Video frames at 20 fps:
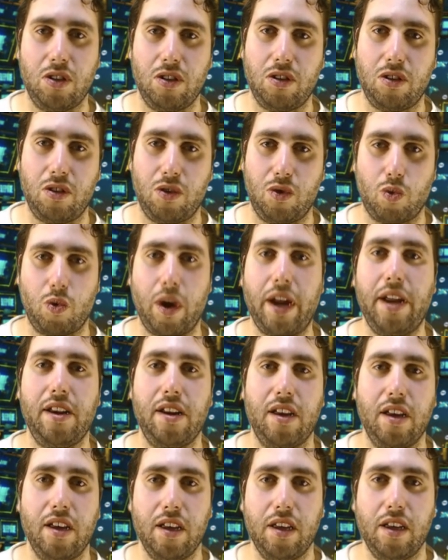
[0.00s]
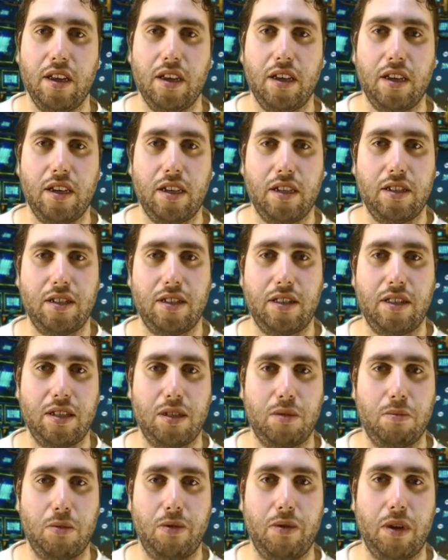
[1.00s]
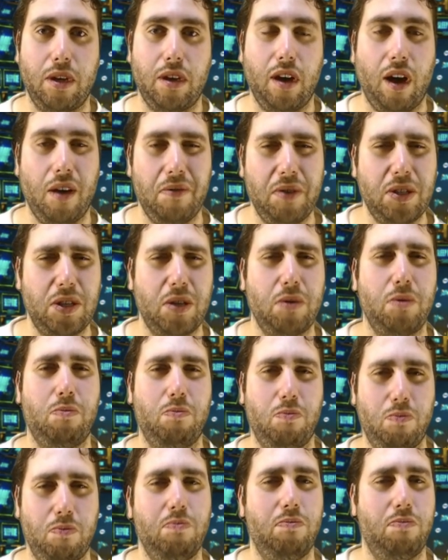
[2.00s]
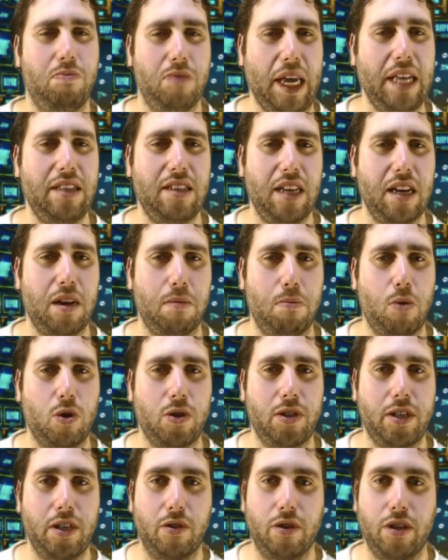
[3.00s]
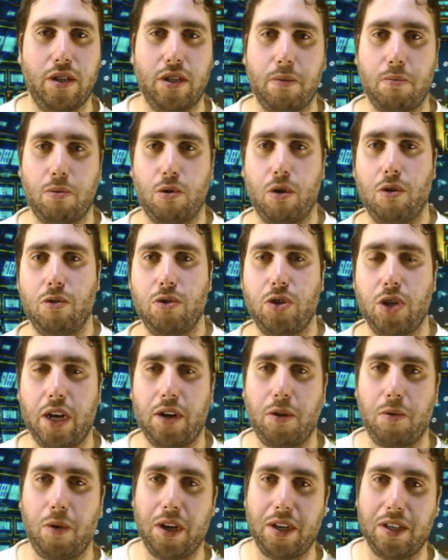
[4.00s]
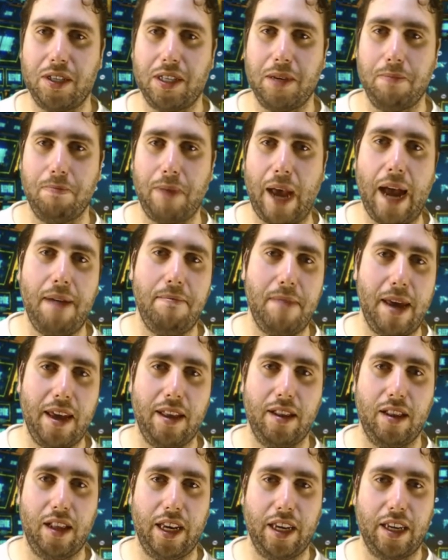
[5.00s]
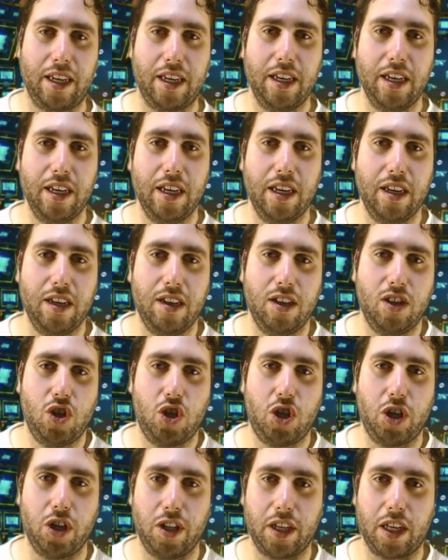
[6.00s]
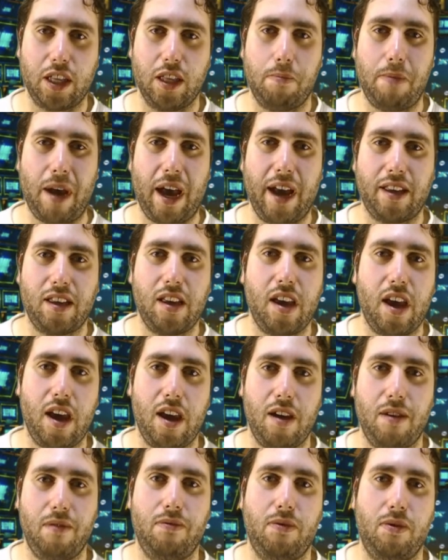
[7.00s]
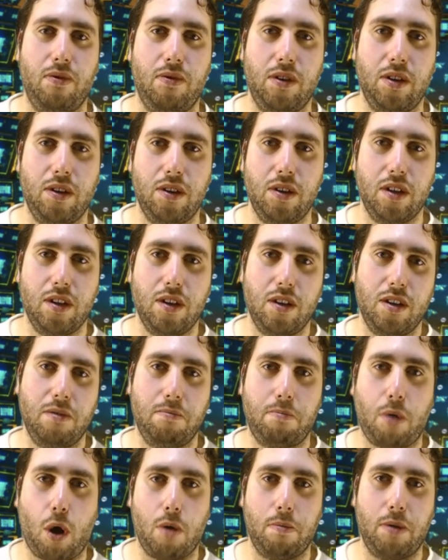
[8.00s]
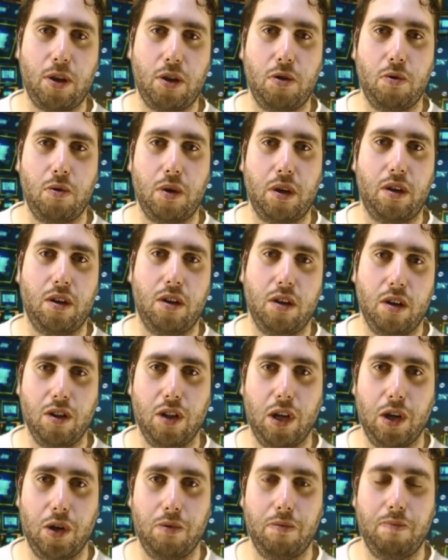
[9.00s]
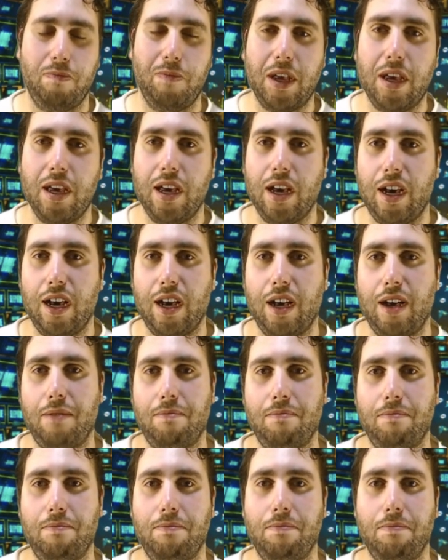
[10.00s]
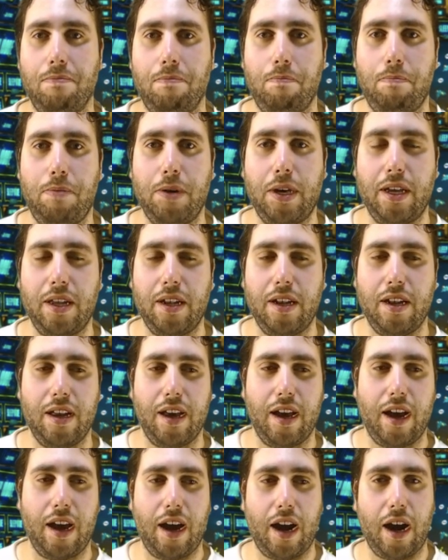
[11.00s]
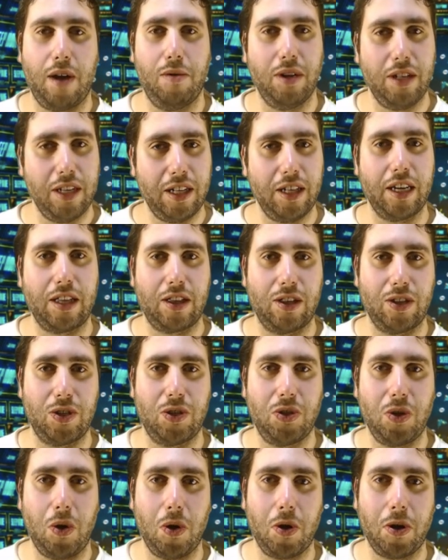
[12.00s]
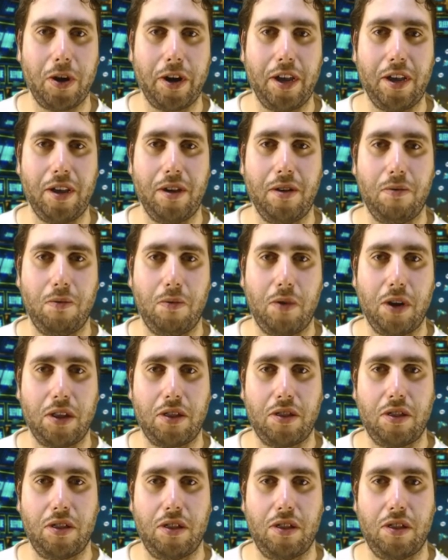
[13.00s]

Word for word: great as this movie. Obviously, they take a more serious approach. I don't want to see Batman like chilling in the Bat Cave, barbecuing alone. Um, but I really like the story with